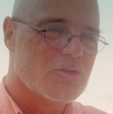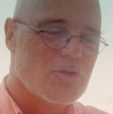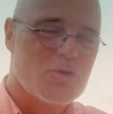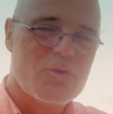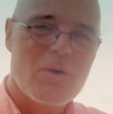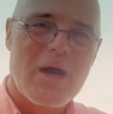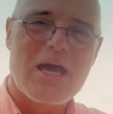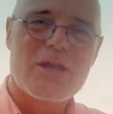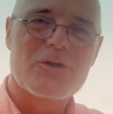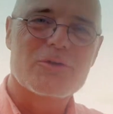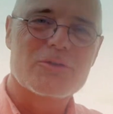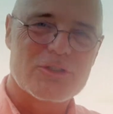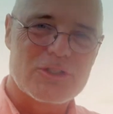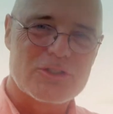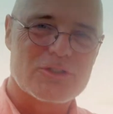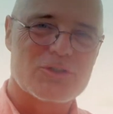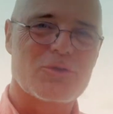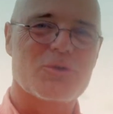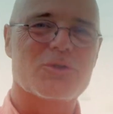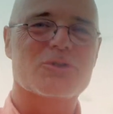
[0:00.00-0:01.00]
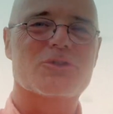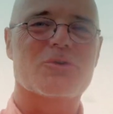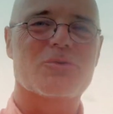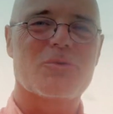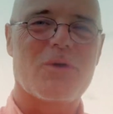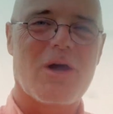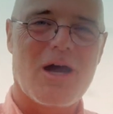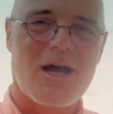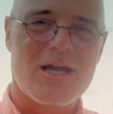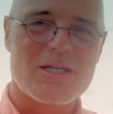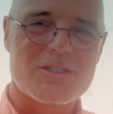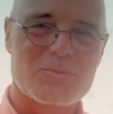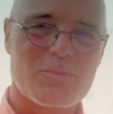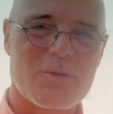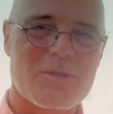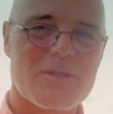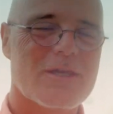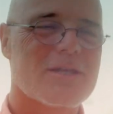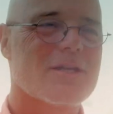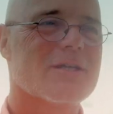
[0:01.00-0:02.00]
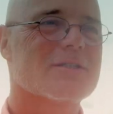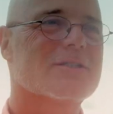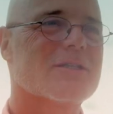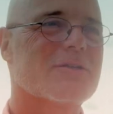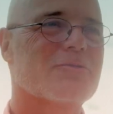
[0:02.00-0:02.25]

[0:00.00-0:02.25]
new energy source arise within us.